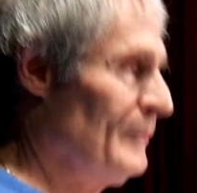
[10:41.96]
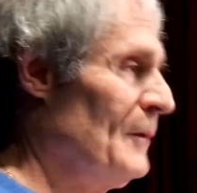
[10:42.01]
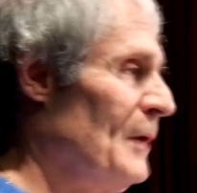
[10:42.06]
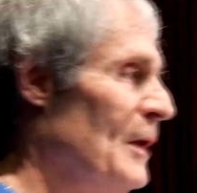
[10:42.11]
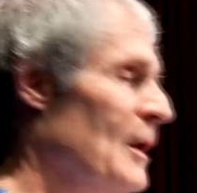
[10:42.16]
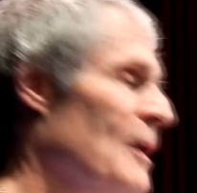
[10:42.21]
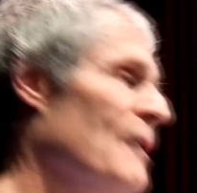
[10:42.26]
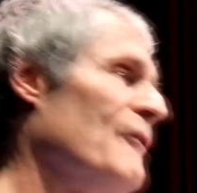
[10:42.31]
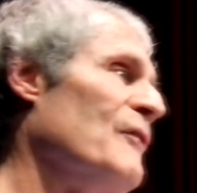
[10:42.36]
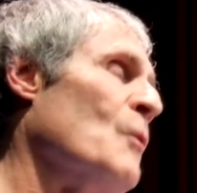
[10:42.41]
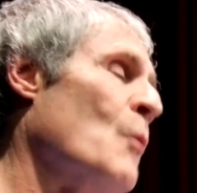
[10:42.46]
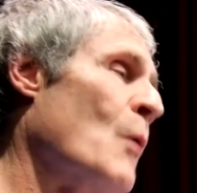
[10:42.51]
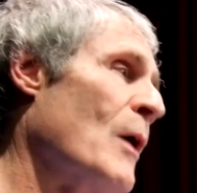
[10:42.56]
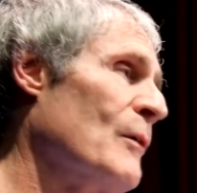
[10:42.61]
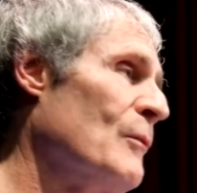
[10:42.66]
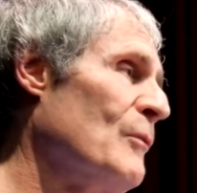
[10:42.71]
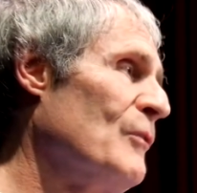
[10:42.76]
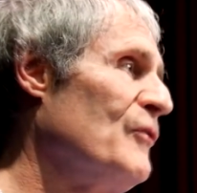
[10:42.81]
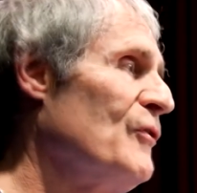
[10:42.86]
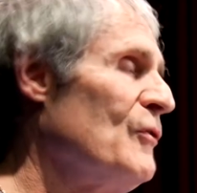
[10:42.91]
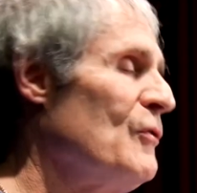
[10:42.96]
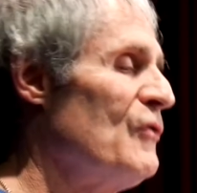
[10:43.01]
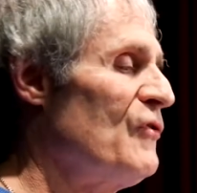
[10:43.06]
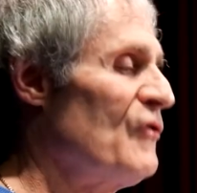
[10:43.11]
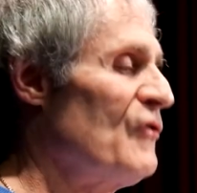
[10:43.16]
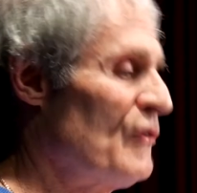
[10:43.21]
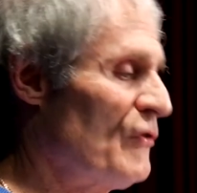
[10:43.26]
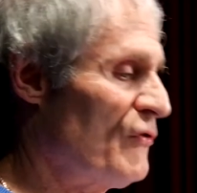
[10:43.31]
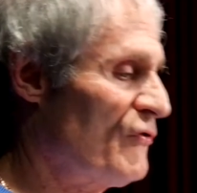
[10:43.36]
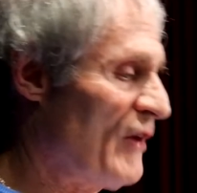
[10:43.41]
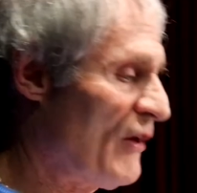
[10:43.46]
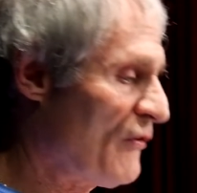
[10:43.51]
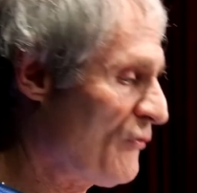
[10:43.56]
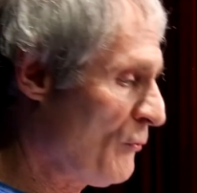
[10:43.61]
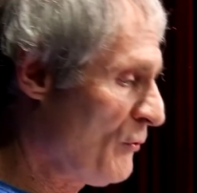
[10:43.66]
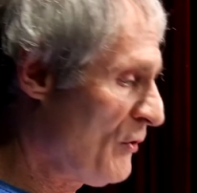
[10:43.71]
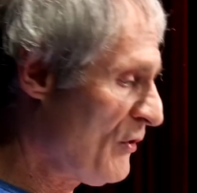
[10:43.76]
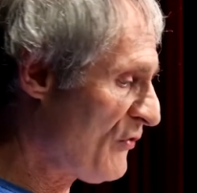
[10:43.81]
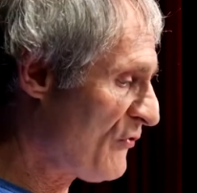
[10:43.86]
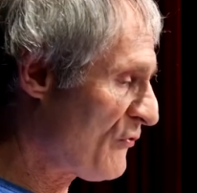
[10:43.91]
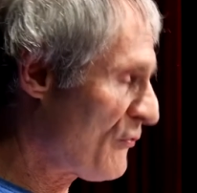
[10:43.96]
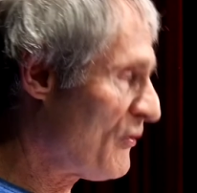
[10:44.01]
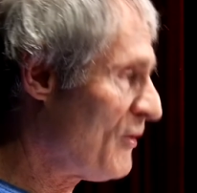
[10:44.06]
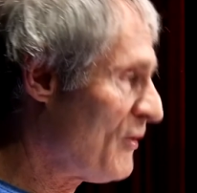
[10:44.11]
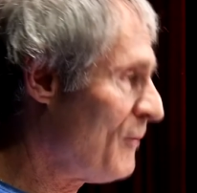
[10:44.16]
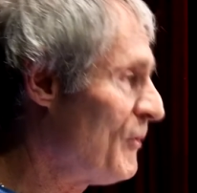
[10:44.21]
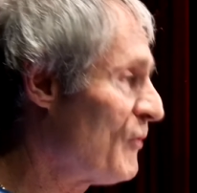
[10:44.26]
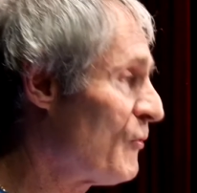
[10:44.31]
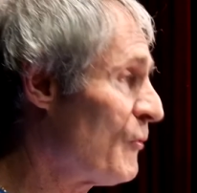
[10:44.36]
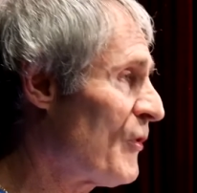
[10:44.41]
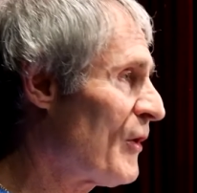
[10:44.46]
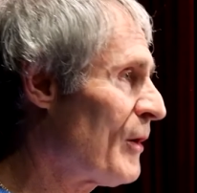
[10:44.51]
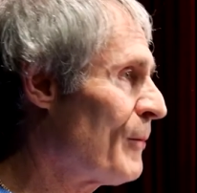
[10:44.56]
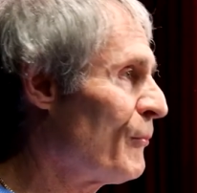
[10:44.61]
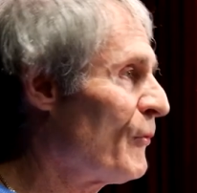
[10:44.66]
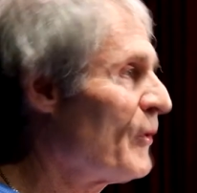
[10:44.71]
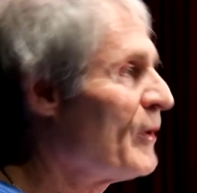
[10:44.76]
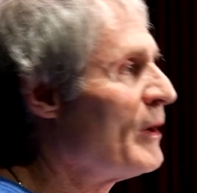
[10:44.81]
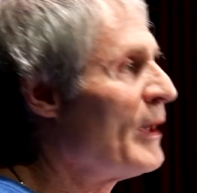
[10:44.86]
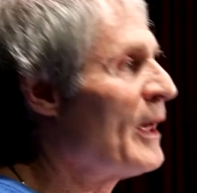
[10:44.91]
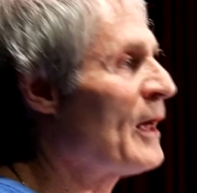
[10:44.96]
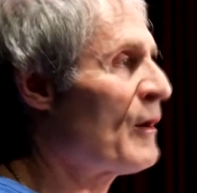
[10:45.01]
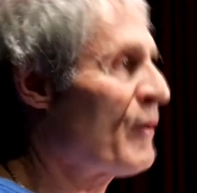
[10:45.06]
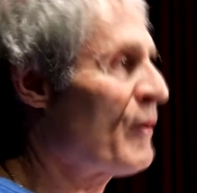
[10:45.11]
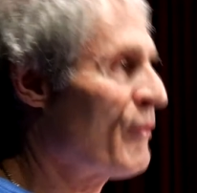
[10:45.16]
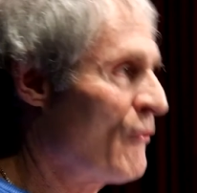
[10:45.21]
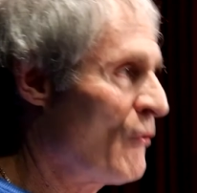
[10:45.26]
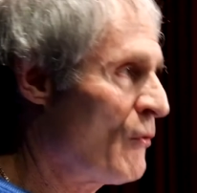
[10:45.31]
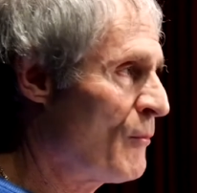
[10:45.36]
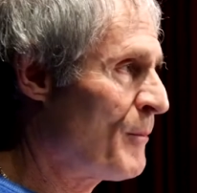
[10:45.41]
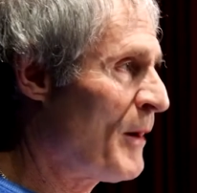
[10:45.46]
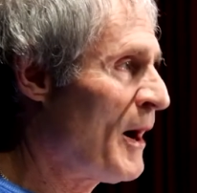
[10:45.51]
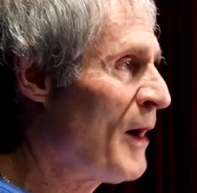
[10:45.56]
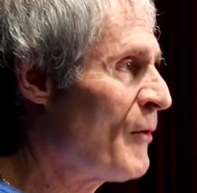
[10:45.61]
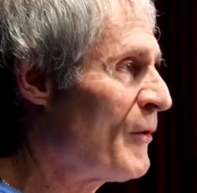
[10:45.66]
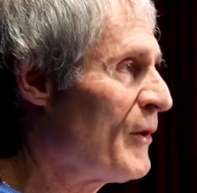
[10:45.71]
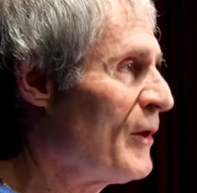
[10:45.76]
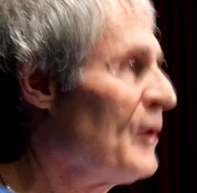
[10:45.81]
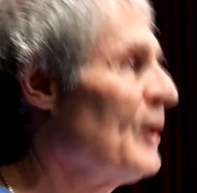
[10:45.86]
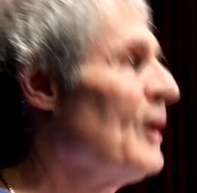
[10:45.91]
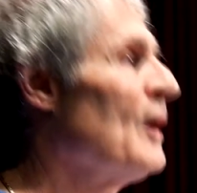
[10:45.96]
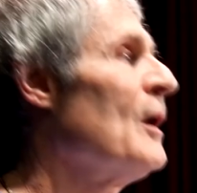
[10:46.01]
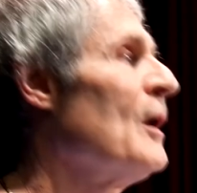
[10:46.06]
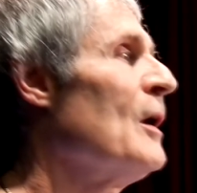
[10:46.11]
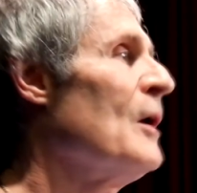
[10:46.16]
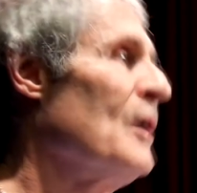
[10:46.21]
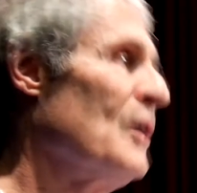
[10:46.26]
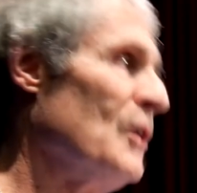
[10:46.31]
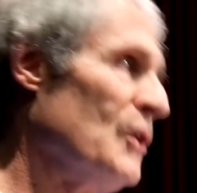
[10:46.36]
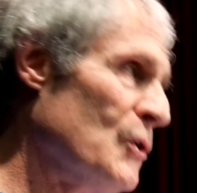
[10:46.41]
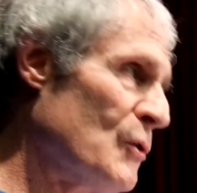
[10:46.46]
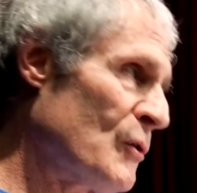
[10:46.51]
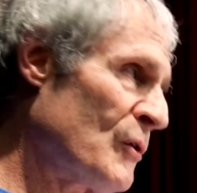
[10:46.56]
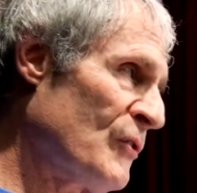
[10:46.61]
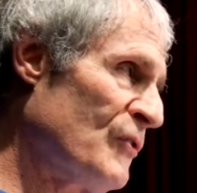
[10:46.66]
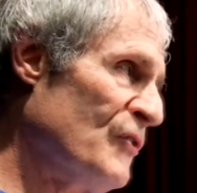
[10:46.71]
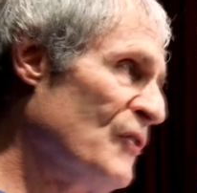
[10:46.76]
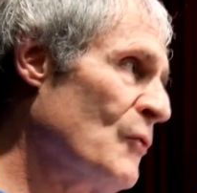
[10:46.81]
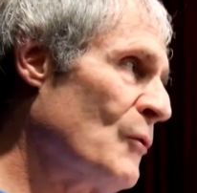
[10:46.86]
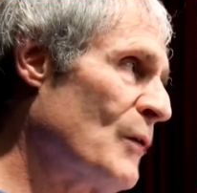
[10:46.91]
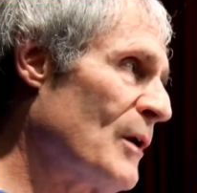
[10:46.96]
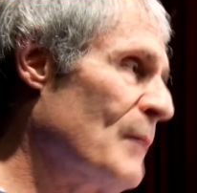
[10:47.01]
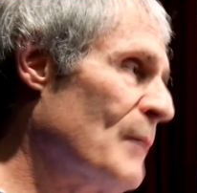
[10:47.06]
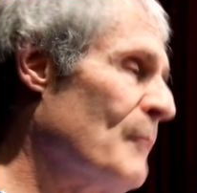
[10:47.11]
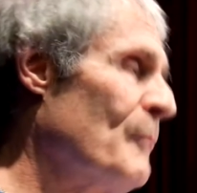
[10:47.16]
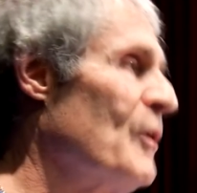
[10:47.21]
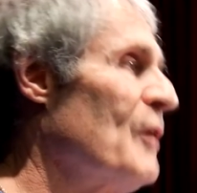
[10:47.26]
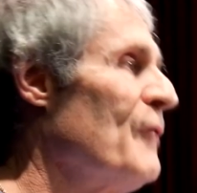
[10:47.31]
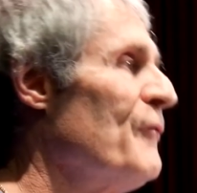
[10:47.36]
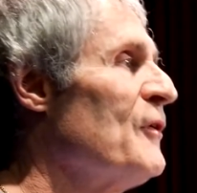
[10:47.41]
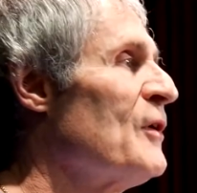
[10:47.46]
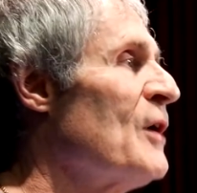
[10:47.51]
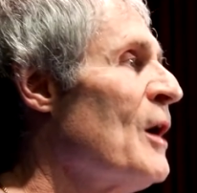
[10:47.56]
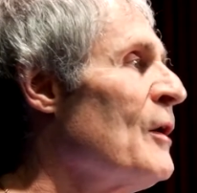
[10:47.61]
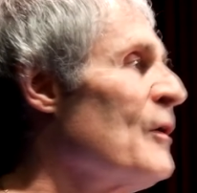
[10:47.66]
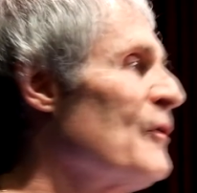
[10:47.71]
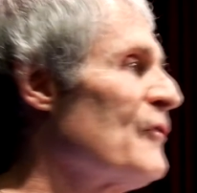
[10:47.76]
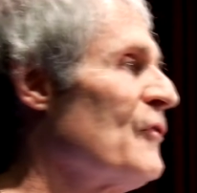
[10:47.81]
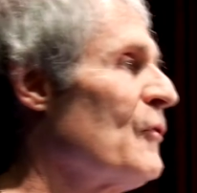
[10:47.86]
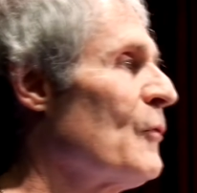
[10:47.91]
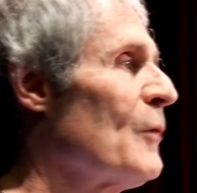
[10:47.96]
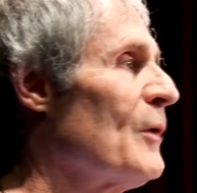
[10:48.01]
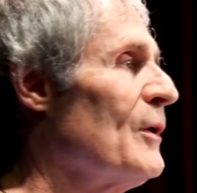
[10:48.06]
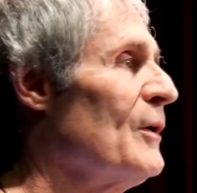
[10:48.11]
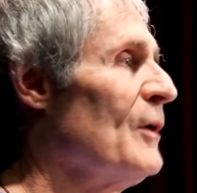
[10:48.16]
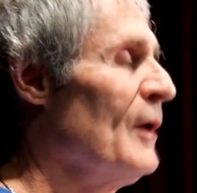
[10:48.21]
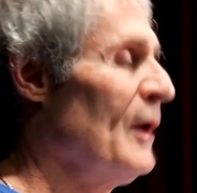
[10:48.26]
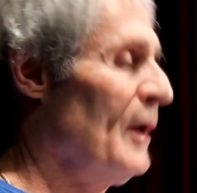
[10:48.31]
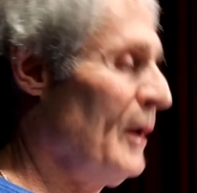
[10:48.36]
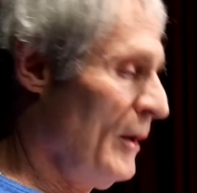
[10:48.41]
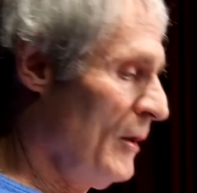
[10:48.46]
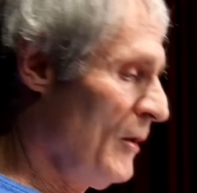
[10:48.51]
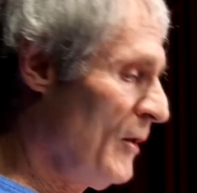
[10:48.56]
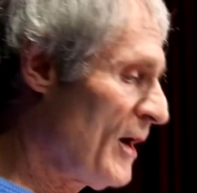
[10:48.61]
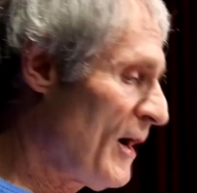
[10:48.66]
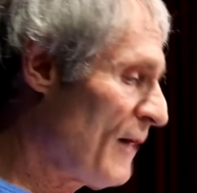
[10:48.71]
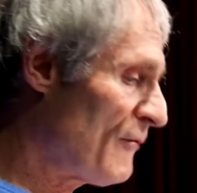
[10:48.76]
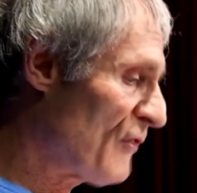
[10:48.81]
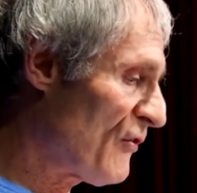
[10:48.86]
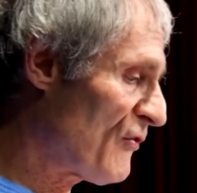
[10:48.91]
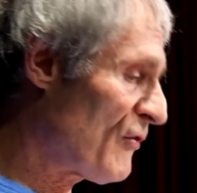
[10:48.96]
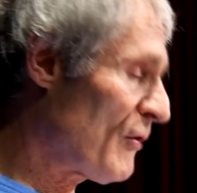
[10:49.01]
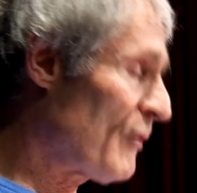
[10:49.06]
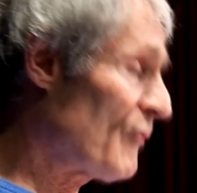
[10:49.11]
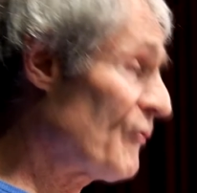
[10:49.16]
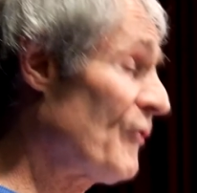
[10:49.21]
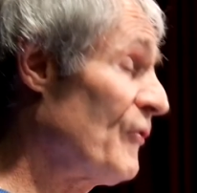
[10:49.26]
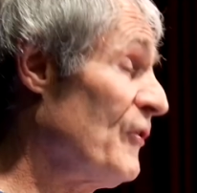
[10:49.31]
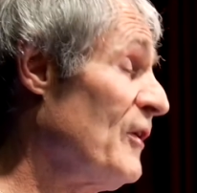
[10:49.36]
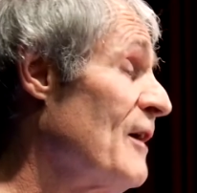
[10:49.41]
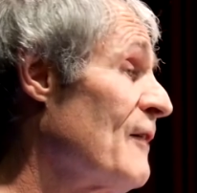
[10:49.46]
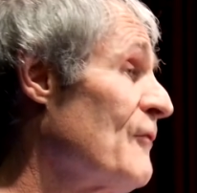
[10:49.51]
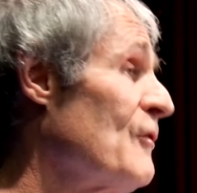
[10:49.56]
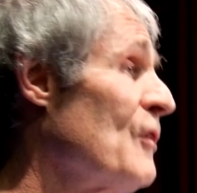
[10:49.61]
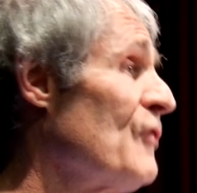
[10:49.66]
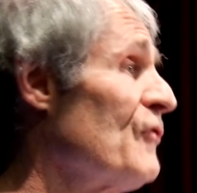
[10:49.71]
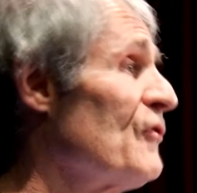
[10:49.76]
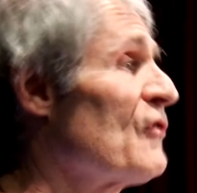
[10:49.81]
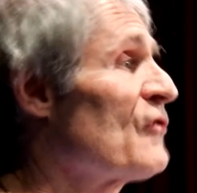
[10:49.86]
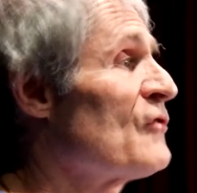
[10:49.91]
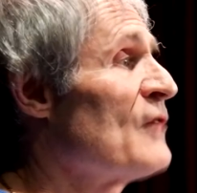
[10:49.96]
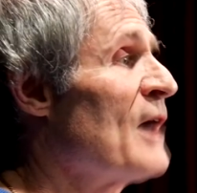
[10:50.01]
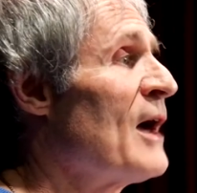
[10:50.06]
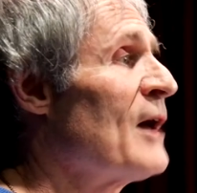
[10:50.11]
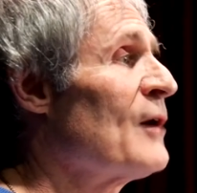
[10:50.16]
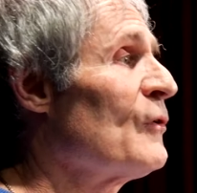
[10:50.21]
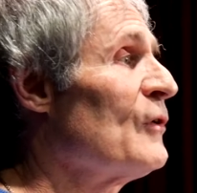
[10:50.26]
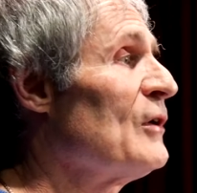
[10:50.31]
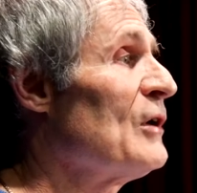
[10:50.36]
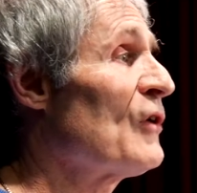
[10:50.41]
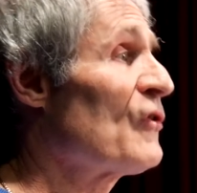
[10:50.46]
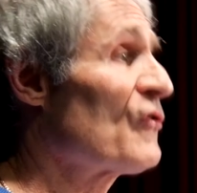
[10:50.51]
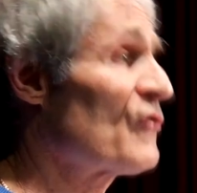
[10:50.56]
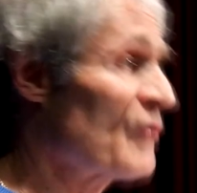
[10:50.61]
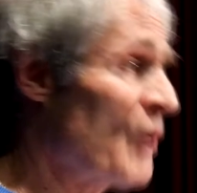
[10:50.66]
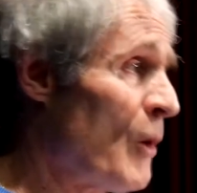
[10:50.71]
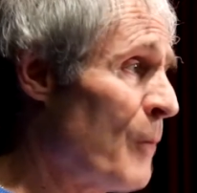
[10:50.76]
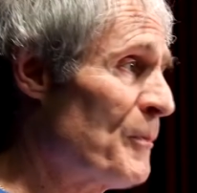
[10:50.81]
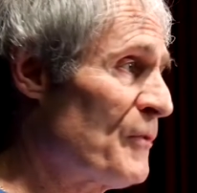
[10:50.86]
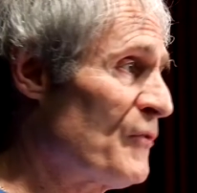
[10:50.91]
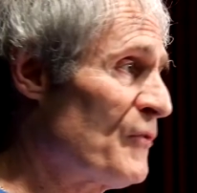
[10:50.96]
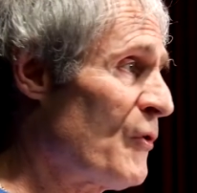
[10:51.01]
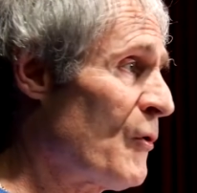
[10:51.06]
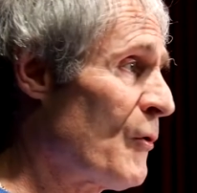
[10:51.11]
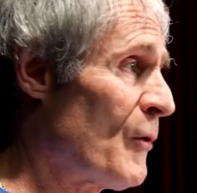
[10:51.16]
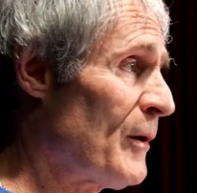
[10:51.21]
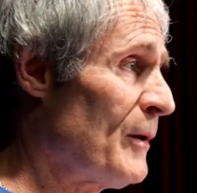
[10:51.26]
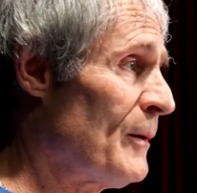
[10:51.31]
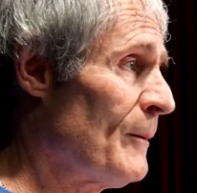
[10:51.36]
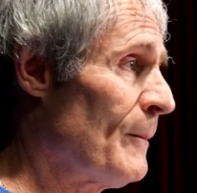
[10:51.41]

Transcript: If you want to adduce sexual history between the complainant and a third party, you can do it. But if you're going to do it, you have to show that the evidence is not only exculpatory,